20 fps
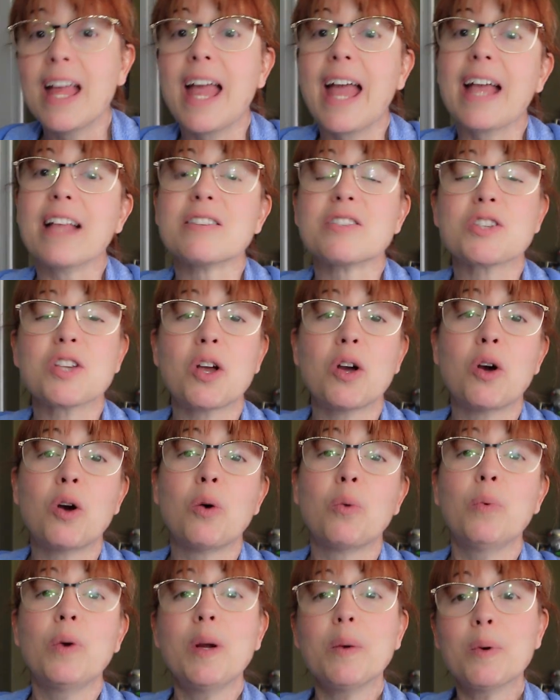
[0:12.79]
And so
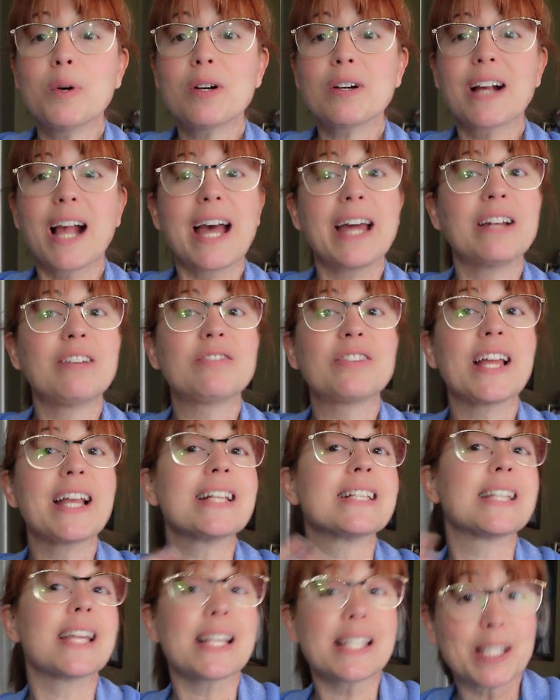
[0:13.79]
we were kind of
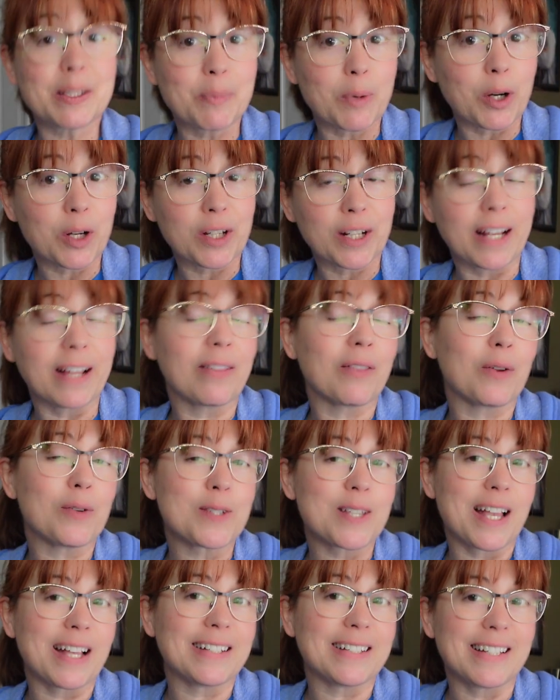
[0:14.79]
like test marketing
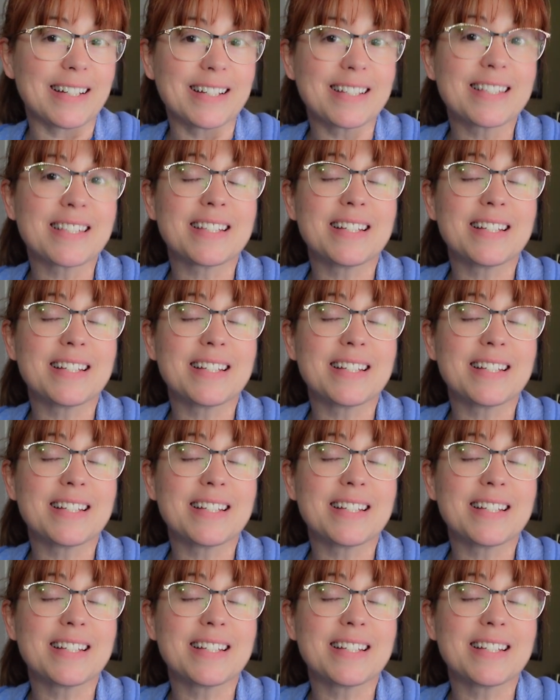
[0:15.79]
those ideas